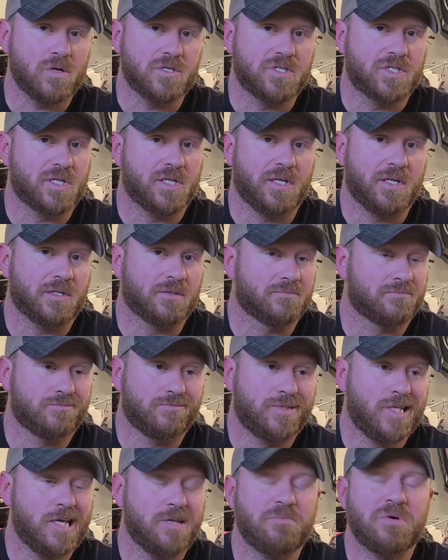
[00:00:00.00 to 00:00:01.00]
sitting
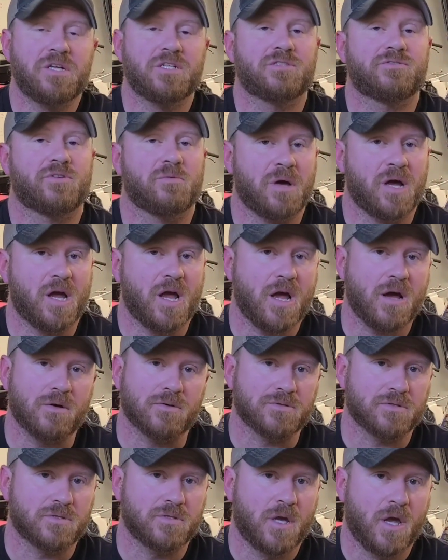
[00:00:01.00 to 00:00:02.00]
10 minutes from my
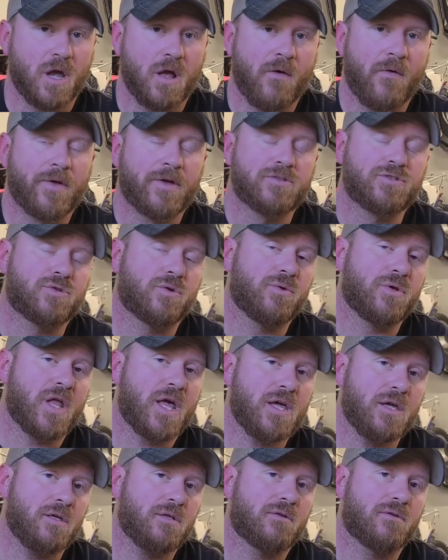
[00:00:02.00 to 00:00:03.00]
house. So
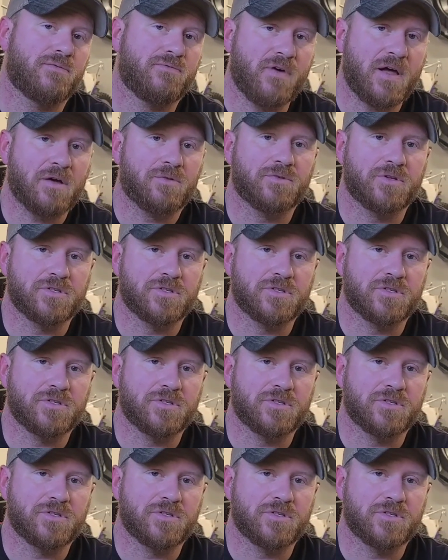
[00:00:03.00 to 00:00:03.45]
Nate found